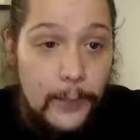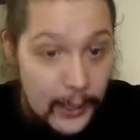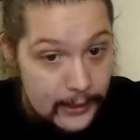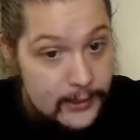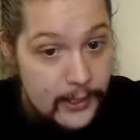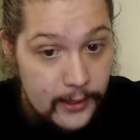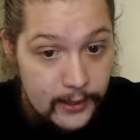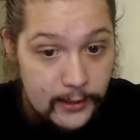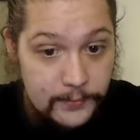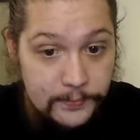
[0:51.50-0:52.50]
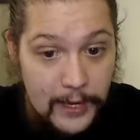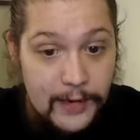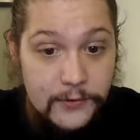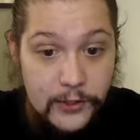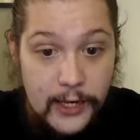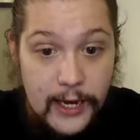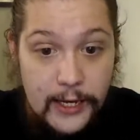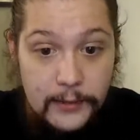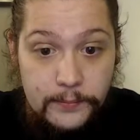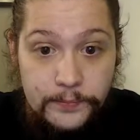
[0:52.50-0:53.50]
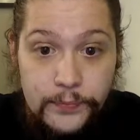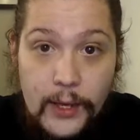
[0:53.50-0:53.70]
But after I ate,